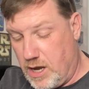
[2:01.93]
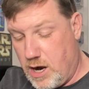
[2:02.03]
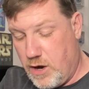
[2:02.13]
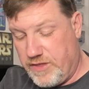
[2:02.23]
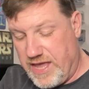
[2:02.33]

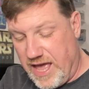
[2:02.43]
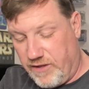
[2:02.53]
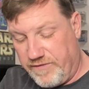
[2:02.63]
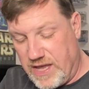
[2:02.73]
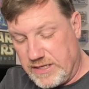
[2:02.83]
are the El
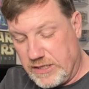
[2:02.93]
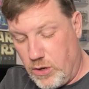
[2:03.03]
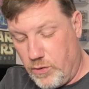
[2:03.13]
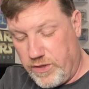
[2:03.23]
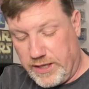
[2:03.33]

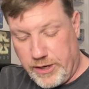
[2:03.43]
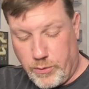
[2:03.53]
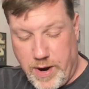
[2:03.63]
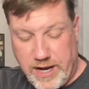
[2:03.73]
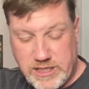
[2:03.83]
Viento, the Little
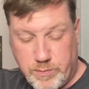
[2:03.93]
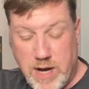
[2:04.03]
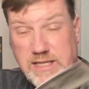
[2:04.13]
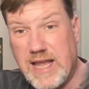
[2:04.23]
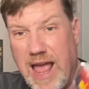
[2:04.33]
Red
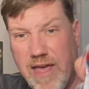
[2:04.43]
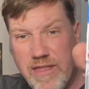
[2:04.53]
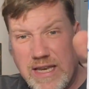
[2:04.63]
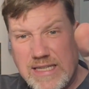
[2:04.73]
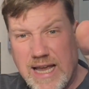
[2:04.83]
Express, and the
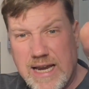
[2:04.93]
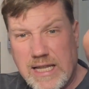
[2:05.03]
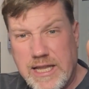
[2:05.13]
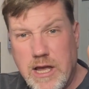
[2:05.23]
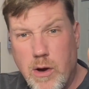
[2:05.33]

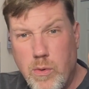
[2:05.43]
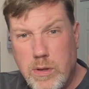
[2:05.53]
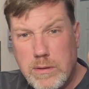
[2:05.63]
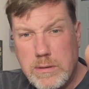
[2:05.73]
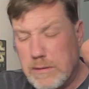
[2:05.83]
Decidedly Go.
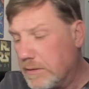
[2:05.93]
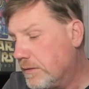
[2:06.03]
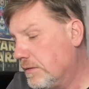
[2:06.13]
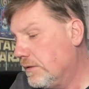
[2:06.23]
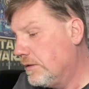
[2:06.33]

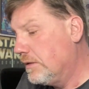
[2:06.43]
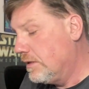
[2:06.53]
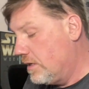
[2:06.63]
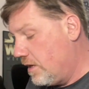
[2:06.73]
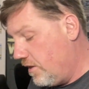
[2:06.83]

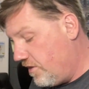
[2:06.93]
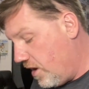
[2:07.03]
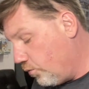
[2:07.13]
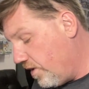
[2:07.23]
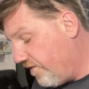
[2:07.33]

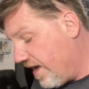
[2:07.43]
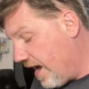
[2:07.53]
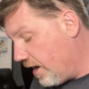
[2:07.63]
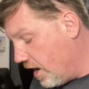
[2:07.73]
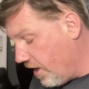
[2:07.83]
Then we've
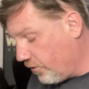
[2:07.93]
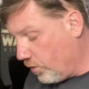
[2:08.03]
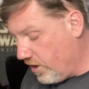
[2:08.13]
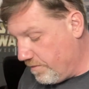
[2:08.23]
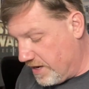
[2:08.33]
got another one
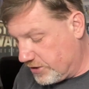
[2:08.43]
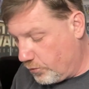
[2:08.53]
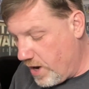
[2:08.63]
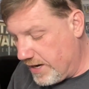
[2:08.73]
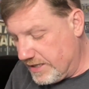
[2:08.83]
of the
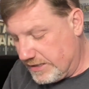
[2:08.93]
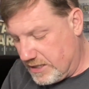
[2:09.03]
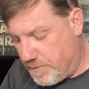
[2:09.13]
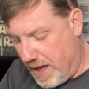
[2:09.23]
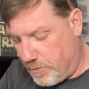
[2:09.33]
Maseratis, the
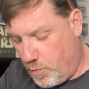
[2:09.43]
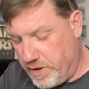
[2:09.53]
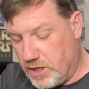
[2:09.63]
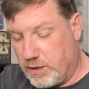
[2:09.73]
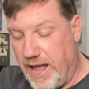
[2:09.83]

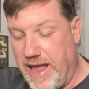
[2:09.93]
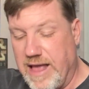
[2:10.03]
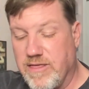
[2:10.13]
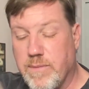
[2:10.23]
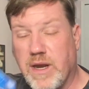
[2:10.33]
Batmobile,
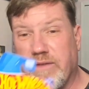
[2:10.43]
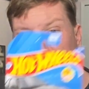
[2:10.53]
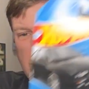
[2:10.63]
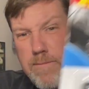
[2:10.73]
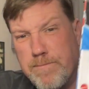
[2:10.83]
and the
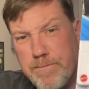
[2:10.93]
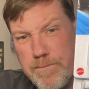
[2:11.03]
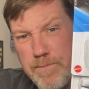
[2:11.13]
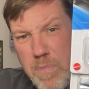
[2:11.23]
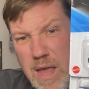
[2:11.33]
minivan.
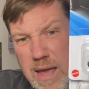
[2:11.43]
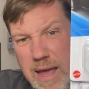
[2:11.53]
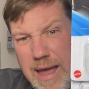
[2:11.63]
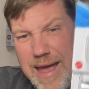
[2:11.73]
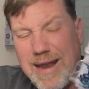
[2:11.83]

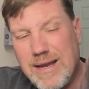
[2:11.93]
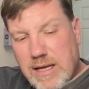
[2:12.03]
And